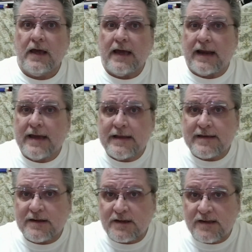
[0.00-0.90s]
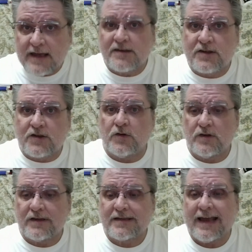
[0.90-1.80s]
and he teaches his
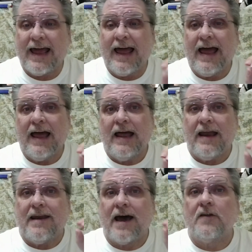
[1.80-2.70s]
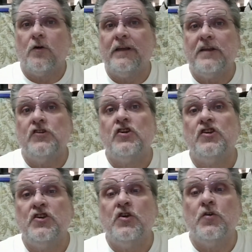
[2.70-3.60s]
students not only to
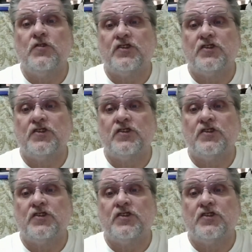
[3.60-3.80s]
use